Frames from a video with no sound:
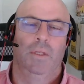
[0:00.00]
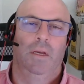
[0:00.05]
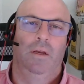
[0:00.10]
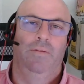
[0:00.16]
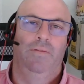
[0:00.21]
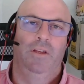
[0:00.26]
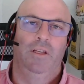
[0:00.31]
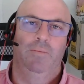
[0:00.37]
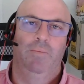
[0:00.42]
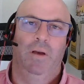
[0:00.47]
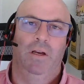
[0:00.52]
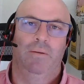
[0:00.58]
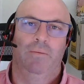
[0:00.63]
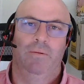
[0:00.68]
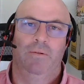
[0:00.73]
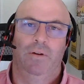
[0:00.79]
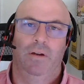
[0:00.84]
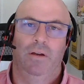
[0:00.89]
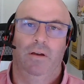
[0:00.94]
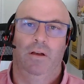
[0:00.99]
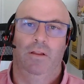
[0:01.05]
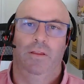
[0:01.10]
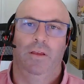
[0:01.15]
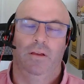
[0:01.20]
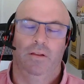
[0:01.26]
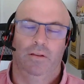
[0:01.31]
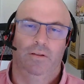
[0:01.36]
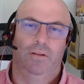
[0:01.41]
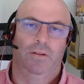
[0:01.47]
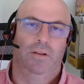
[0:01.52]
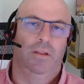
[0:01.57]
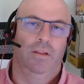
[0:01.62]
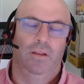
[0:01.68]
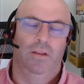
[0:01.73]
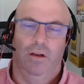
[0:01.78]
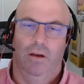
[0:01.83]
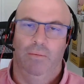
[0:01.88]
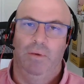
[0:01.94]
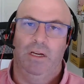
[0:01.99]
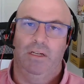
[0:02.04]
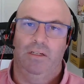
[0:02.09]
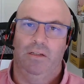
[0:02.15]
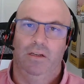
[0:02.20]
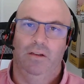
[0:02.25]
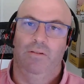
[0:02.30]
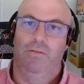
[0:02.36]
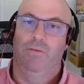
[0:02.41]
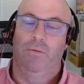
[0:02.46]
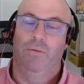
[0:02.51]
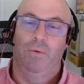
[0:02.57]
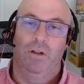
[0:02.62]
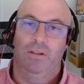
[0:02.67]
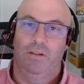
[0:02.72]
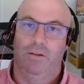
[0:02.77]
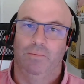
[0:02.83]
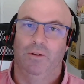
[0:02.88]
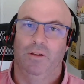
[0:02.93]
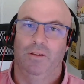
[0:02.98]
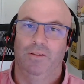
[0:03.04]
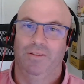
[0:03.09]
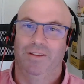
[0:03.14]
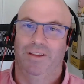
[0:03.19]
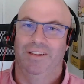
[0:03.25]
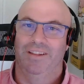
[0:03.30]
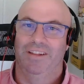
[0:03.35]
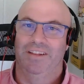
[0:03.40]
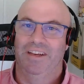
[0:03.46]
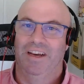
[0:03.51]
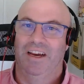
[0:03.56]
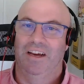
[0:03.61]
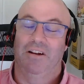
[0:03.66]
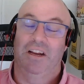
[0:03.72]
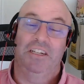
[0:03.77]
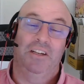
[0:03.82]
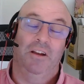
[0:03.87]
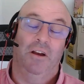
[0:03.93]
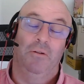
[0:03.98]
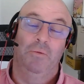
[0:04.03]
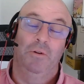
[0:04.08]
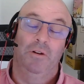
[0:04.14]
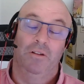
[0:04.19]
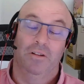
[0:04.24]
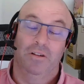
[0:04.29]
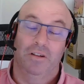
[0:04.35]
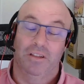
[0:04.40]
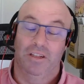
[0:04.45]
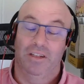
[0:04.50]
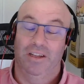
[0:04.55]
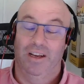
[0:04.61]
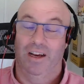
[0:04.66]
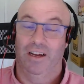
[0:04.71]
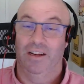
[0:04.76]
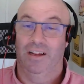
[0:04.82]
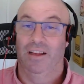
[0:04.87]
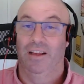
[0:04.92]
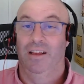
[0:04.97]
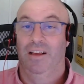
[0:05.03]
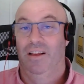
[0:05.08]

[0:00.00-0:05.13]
Everything's back up and running. I think I'm actually, for once, I'm not looking at the data. Actually, I will look at the data.